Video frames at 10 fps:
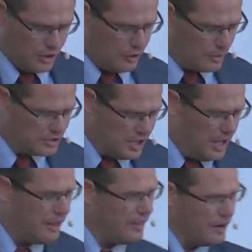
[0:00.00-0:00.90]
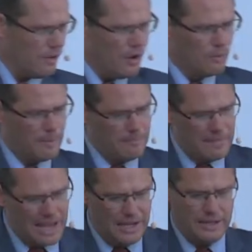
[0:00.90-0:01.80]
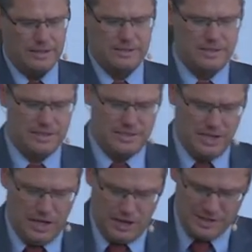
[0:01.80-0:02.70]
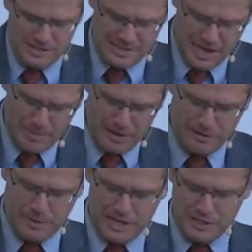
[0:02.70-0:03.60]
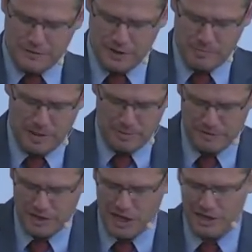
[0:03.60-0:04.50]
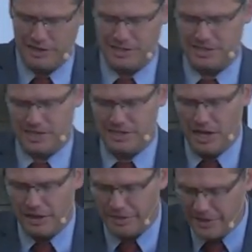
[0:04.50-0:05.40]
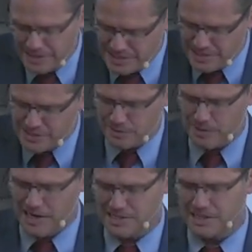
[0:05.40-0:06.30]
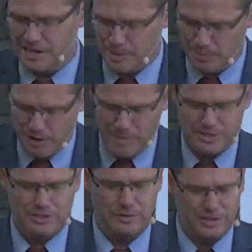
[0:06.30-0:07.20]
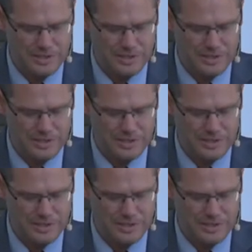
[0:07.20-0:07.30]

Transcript: In other words, there remains this Sabbath rest for the people of God that says, This is the rest that I promise you.